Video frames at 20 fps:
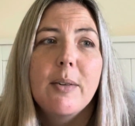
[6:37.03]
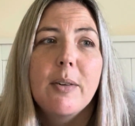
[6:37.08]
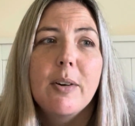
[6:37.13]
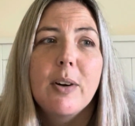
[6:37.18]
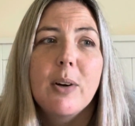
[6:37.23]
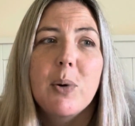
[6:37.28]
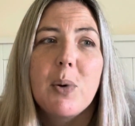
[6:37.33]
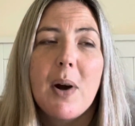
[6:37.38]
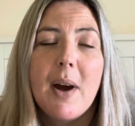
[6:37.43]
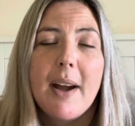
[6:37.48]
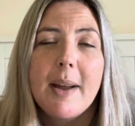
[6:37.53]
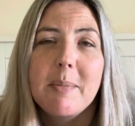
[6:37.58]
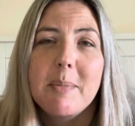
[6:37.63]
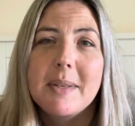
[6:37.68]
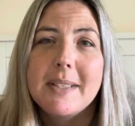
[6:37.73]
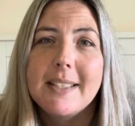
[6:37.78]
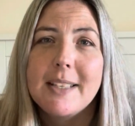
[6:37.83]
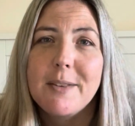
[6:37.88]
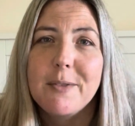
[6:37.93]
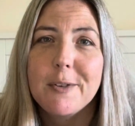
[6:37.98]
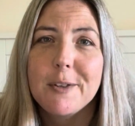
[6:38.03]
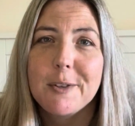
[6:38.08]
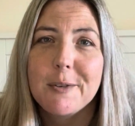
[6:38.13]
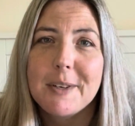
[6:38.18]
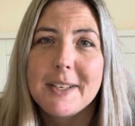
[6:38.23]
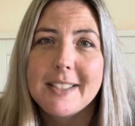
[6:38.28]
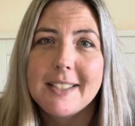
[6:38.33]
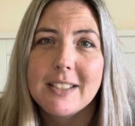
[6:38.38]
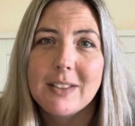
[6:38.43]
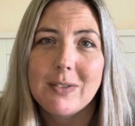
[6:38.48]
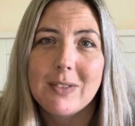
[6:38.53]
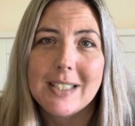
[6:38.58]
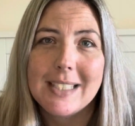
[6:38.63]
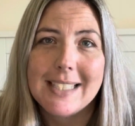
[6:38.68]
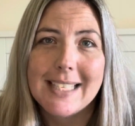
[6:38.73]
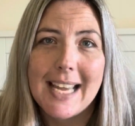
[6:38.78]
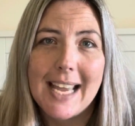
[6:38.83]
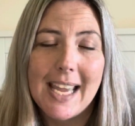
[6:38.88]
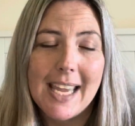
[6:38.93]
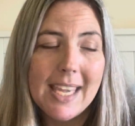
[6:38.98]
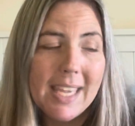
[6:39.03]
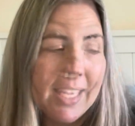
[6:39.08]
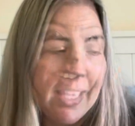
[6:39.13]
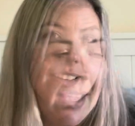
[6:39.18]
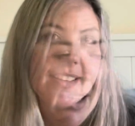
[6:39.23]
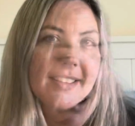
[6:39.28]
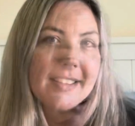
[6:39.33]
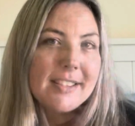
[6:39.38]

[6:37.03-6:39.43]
quite busy for the rest of the day.